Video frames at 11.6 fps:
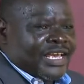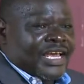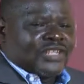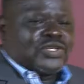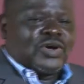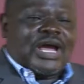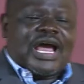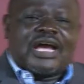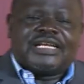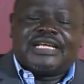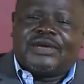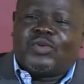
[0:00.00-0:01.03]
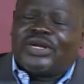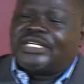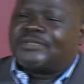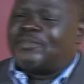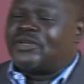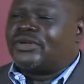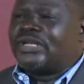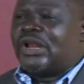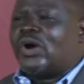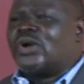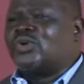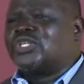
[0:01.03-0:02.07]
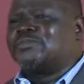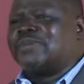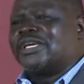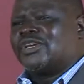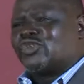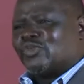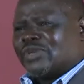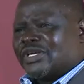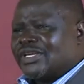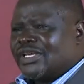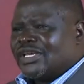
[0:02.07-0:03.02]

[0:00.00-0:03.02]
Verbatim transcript: And so uh, the, what the Spirit of the Lord was speaking to me,